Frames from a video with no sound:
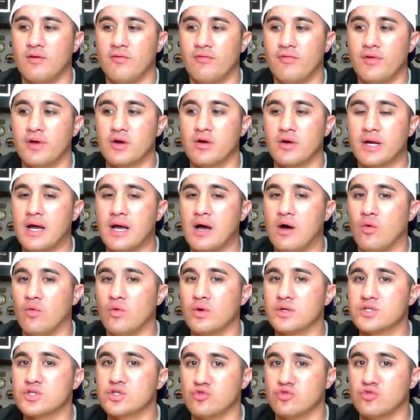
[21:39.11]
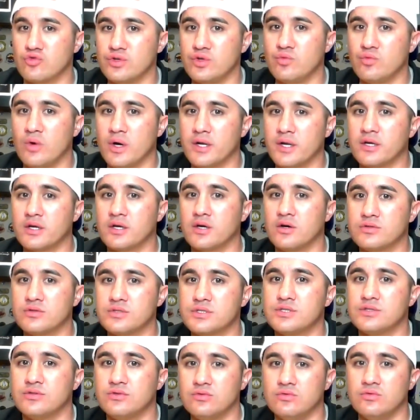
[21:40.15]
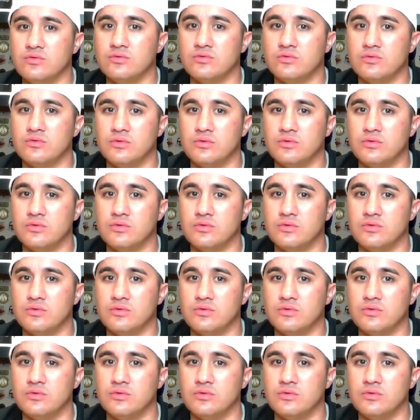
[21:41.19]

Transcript: figuring out what school you want to go to